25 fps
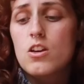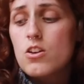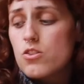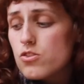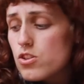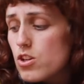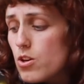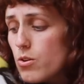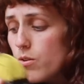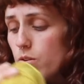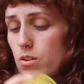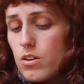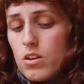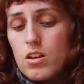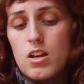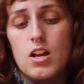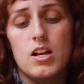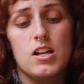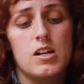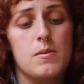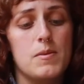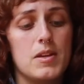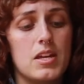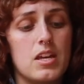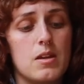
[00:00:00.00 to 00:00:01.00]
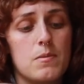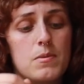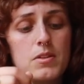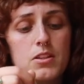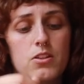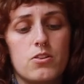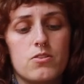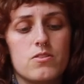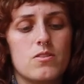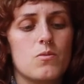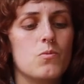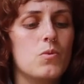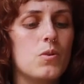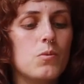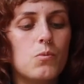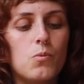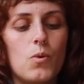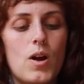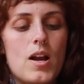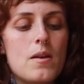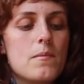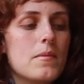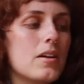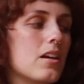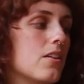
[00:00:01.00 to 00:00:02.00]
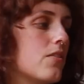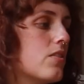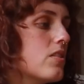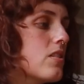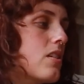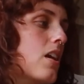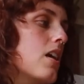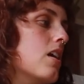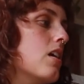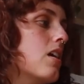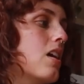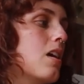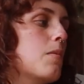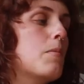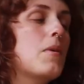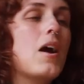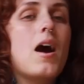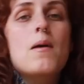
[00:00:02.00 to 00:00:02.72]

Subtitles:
So I'm gonna be keeping those. Well, why am I even saying keep?